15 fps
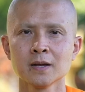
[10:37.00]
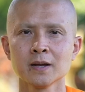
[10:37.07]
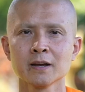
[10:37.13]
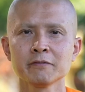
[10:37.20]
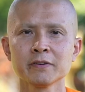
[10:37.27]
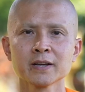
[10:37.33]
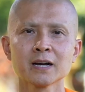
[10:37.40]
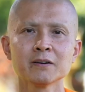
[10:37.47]

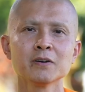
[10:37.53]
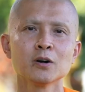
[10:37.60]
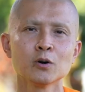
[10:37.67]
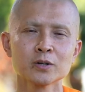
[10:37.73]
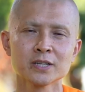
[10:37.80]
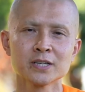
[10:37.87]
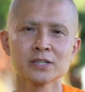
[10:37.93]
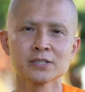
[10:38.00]
Having our
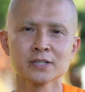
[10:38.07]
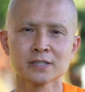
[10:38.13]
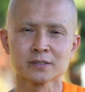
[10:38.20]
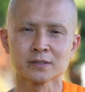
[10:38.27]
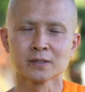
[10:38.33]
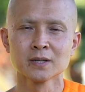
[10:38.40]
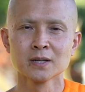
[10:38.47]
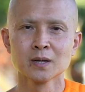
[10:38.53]
own
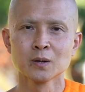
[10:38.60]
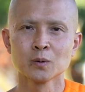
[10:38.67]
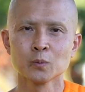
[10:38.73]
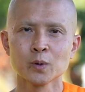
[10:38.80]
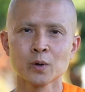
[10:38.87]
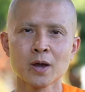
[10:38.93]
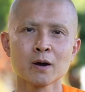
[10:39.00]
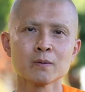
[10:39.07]
kitchen
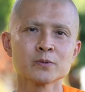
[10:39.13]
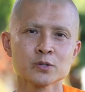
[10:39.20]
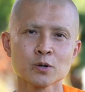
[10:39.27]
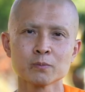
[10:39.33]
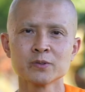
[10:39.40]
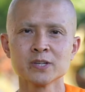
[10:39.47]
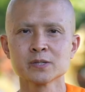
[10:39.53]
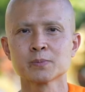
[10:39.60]
will help
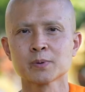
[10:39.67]
solve this